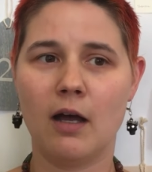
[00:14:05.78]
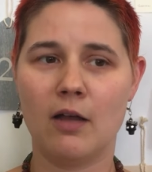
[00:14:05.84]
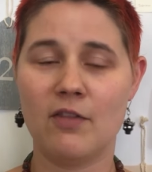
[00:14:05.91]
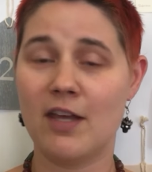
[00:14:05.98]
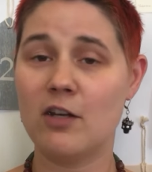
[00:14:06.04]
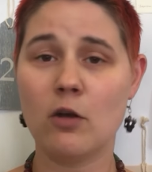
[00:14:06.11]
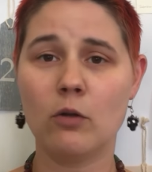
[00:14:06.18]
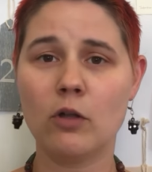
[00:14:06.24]

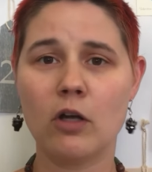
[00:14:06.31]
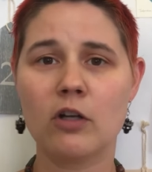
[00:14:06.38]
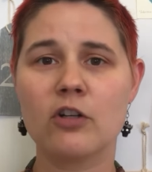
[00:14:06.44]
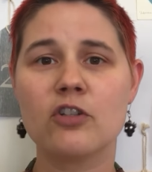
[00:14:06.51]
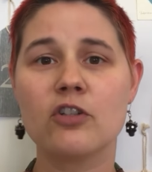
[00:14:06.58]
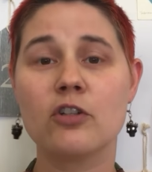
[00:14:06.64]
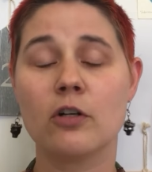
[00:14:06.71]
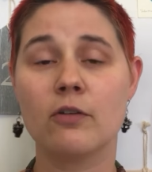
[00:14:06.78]
they no longer
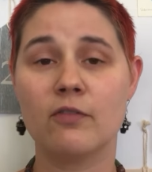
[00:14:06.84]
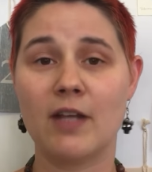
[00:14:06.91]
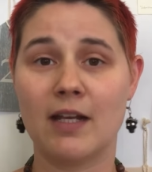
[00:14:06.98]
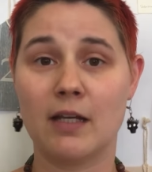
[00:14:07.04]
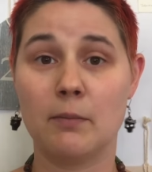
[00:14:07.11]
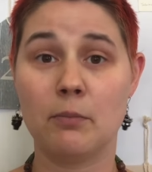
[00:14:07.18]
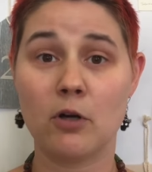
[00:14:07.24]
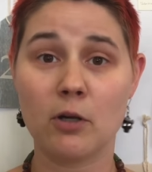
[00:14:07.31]
served
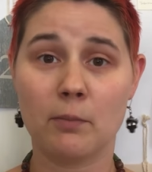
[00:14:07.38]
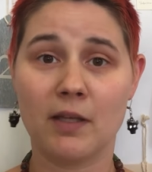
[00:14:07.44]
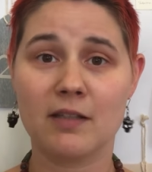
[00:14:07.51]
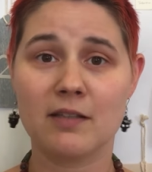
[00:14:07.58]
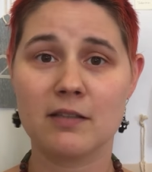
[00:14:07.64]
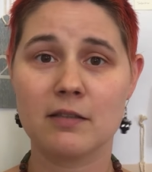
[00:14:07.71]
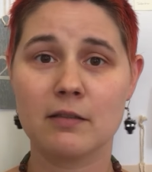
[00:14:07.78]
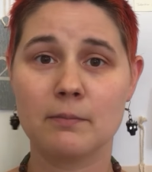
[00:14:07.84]
any
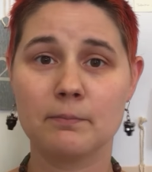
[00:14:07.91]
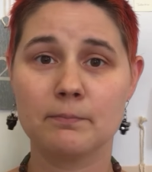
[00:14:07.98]
purpose.